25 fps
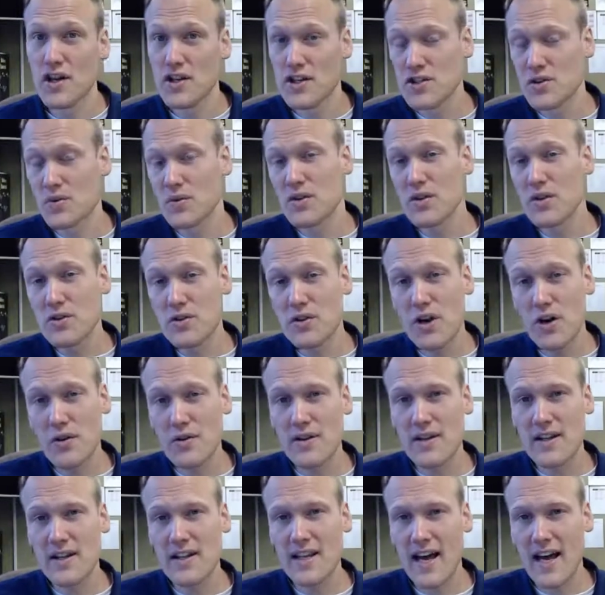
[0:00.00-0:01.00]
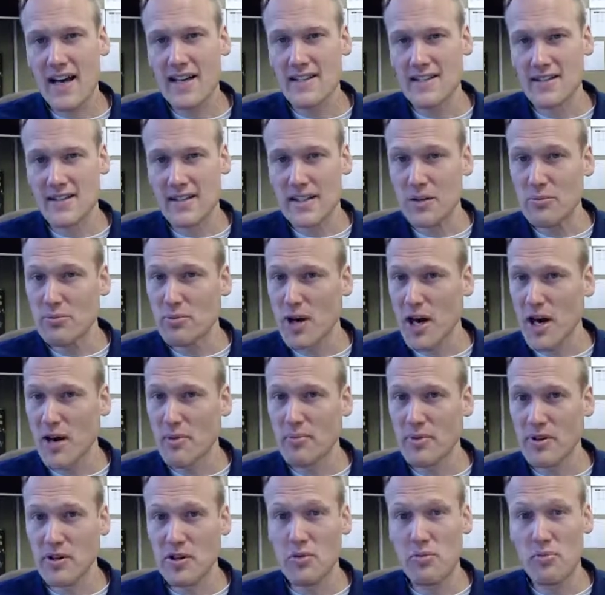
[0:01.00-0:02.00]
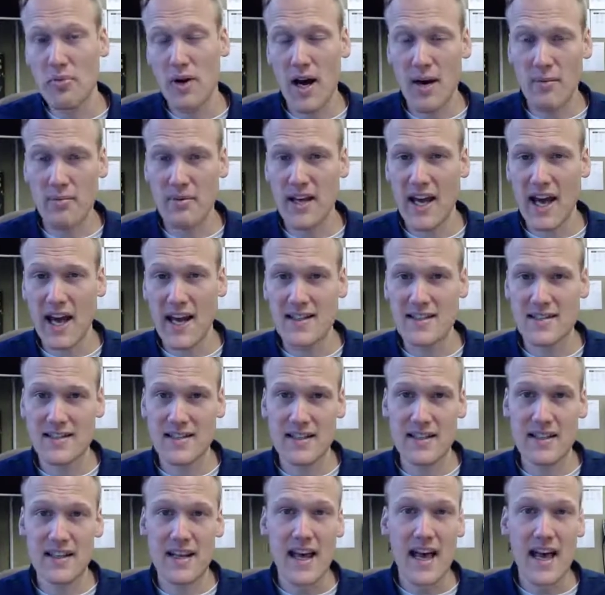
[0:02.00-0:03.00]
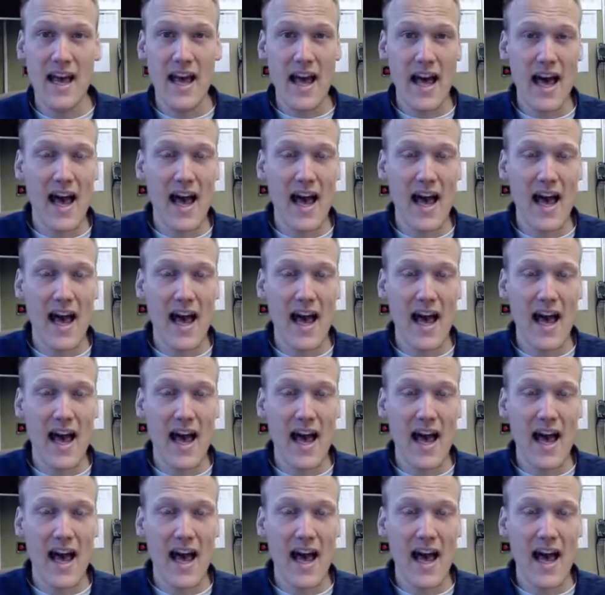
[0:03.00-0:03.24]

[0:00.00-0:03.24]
So when you go to the gasoline pump and you pump gasoline,